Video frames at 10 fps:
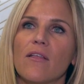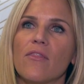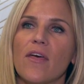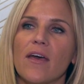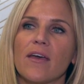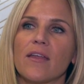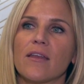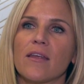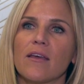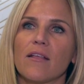
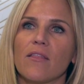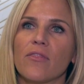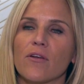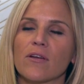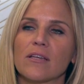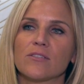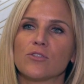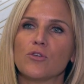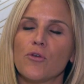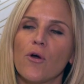then there is
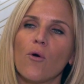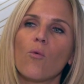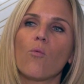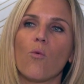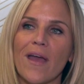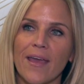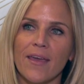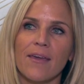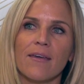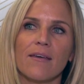no
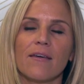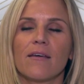way